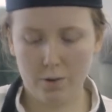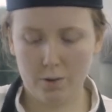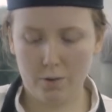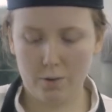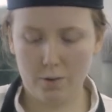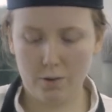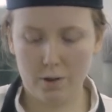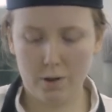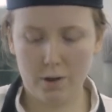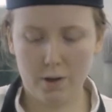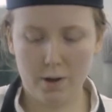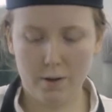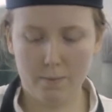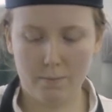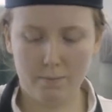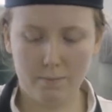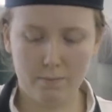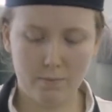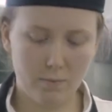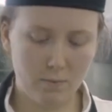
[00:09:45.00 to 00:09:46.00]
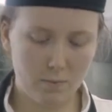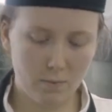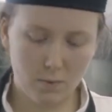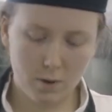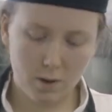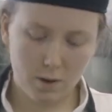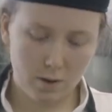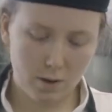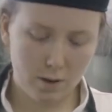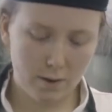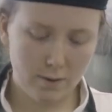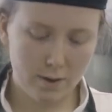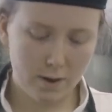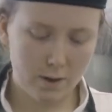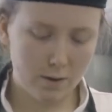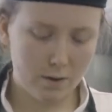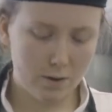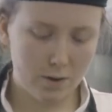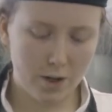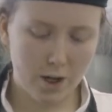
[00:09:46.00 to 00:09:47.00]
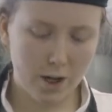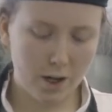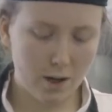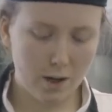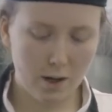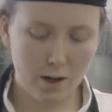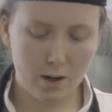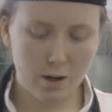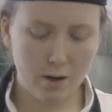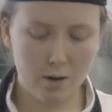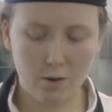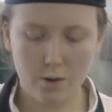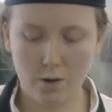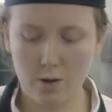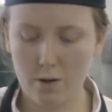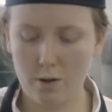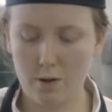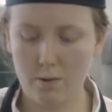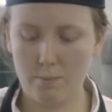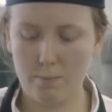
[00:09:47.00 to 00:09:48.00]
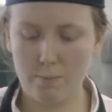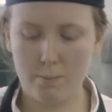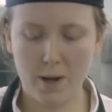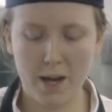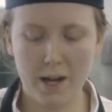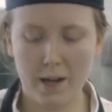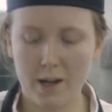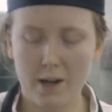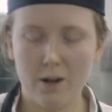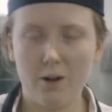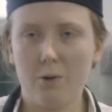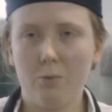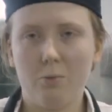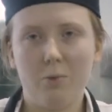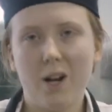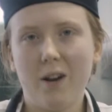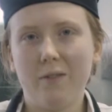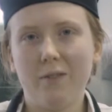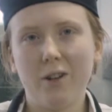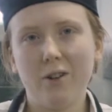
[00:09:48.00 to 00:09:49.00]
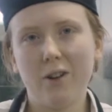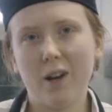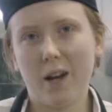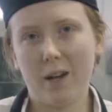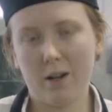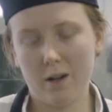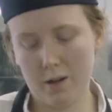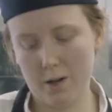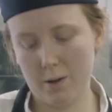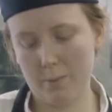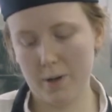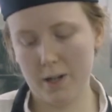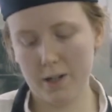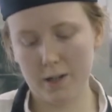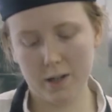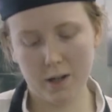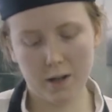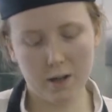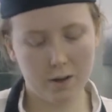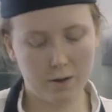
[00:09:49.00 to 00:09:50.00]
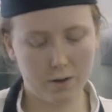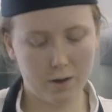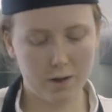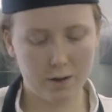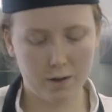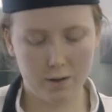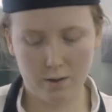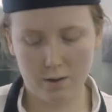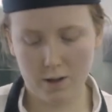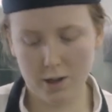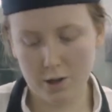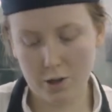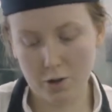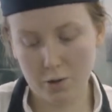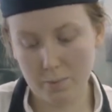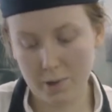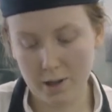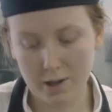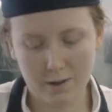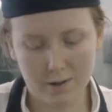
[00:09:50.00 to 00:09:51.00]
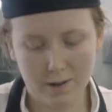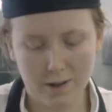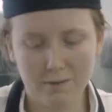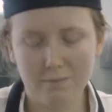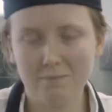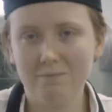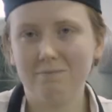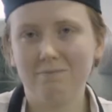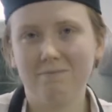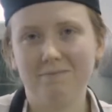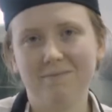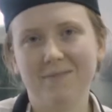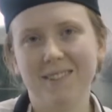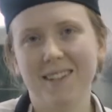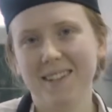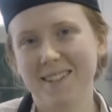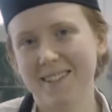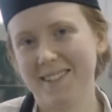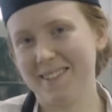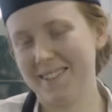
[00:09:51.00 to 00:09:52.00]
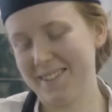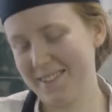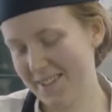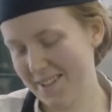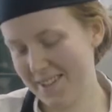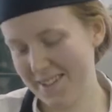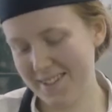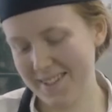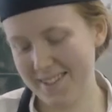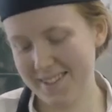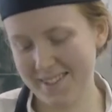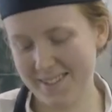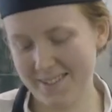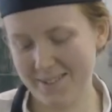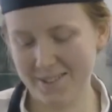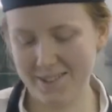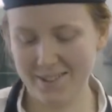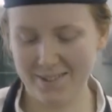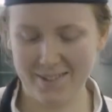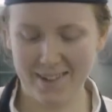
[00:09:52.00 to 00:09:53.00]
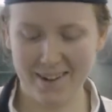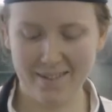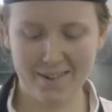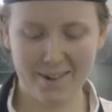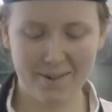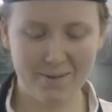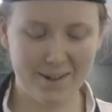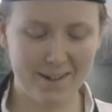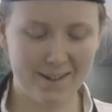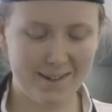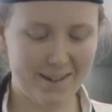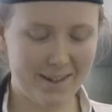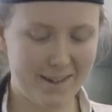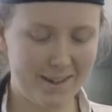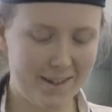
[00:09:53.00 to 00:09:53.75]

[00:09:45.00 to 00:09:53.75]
or even chicken or bacon or whatever you like on your pizza. You can, it's your pizza, so you can just put whatever you want on